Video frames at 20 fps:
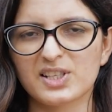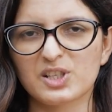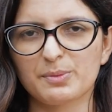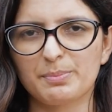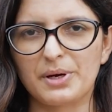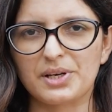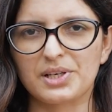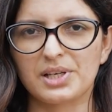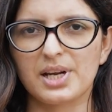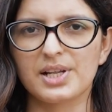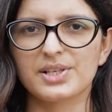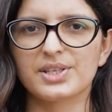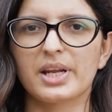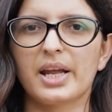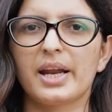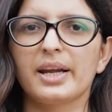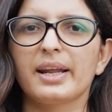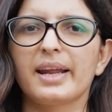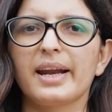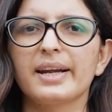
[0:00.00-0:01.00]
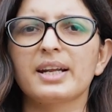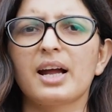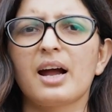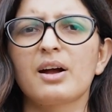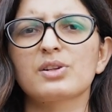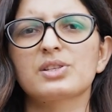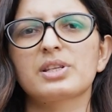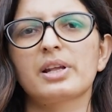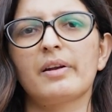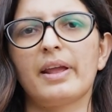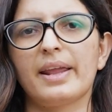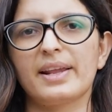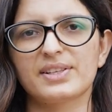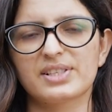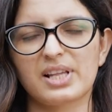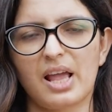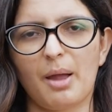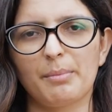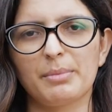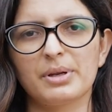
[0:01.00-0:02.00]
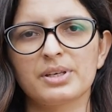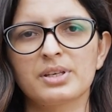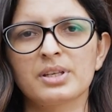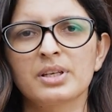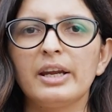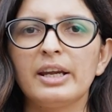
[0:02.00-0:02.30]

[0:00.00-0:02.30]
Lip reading: specialist and get ourselves examined